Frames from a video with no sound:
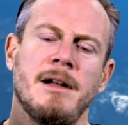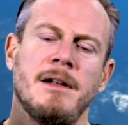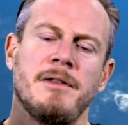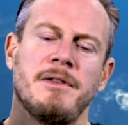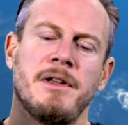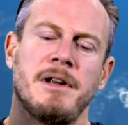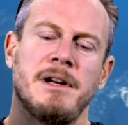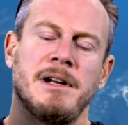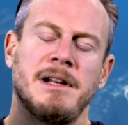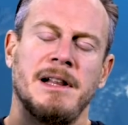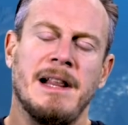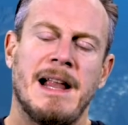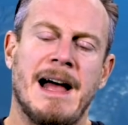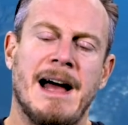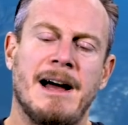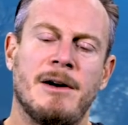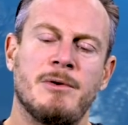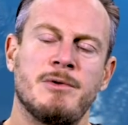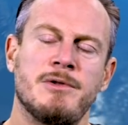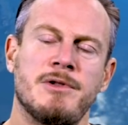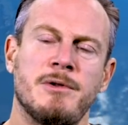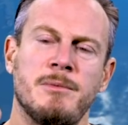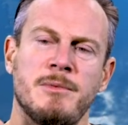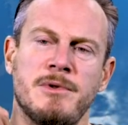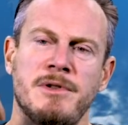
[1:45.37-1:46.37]
that
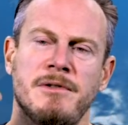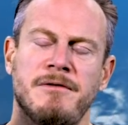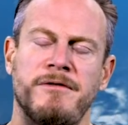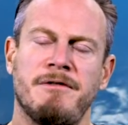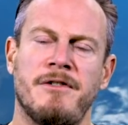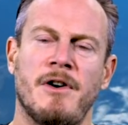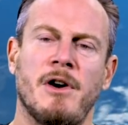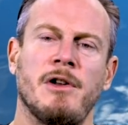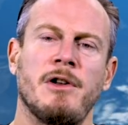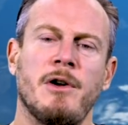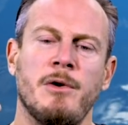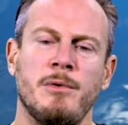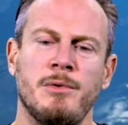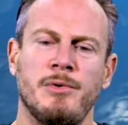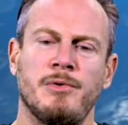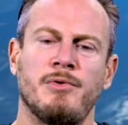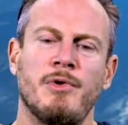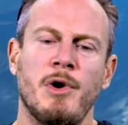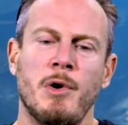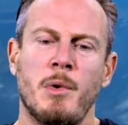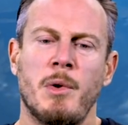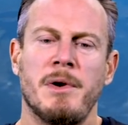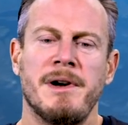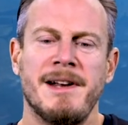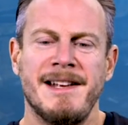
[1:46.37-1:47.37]
allows them to follow
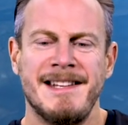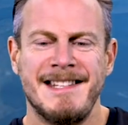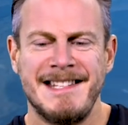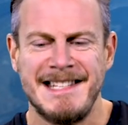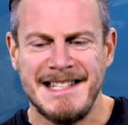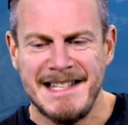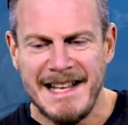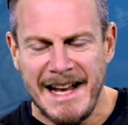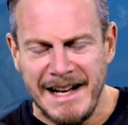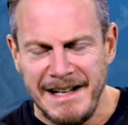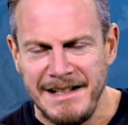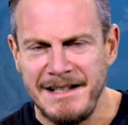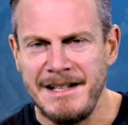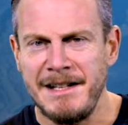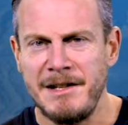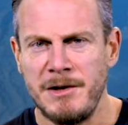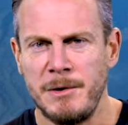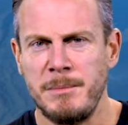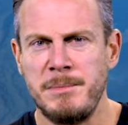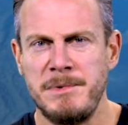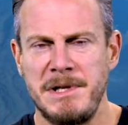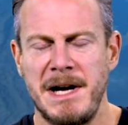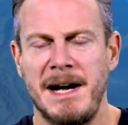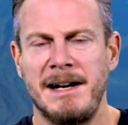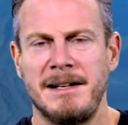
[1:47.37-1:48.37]
through on a stated
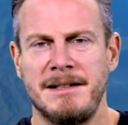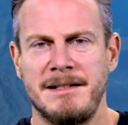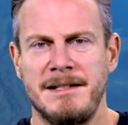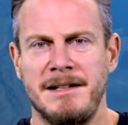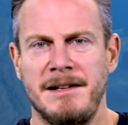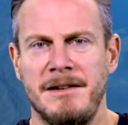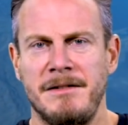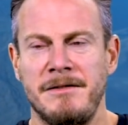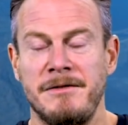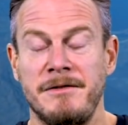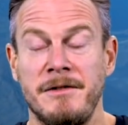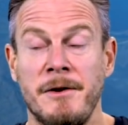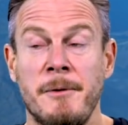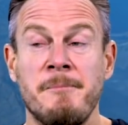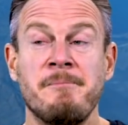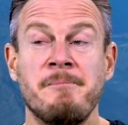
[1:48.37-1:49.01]
objective